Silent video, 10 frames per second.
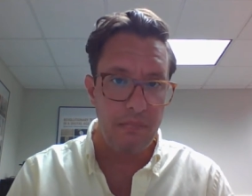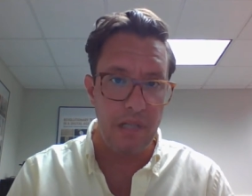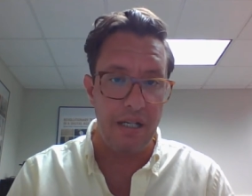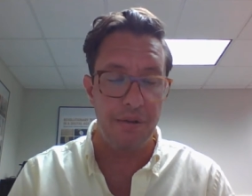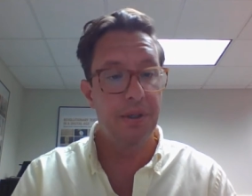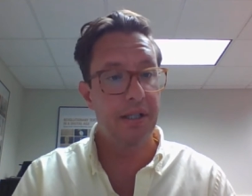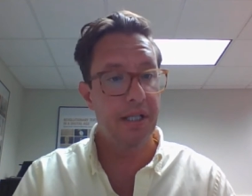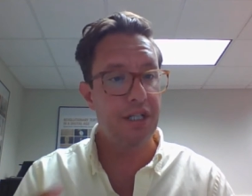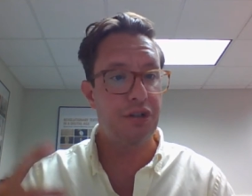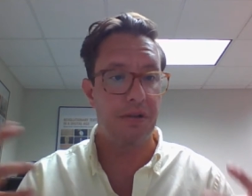the
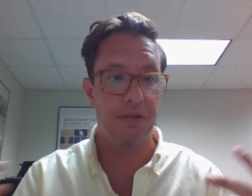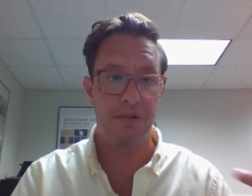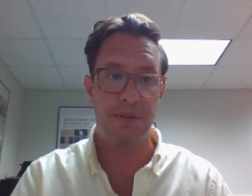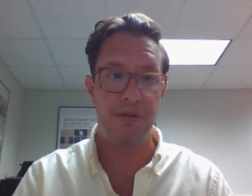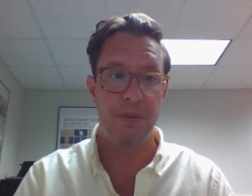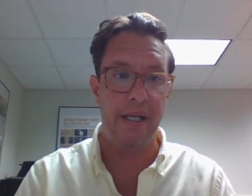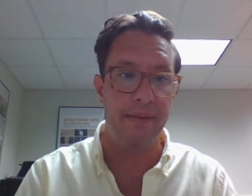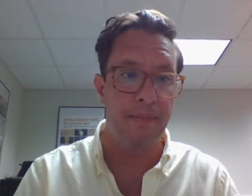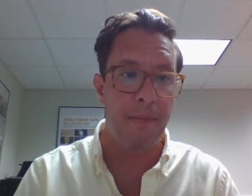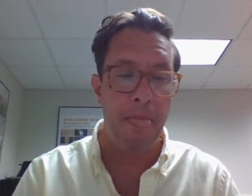relations between